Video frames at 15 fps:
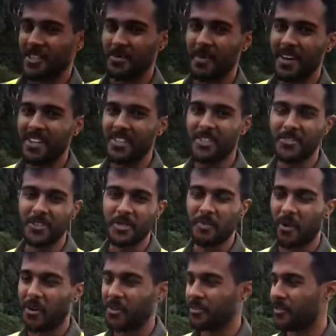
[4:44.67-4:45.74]
It's mandatory as
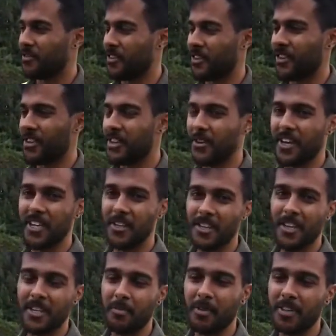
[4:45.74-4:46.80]
part of
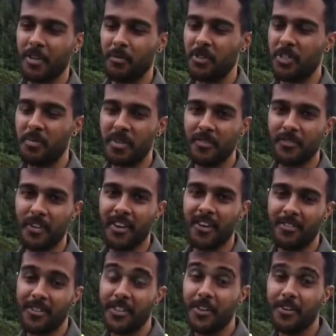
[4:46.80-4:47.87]
anybody that wants to be a vet.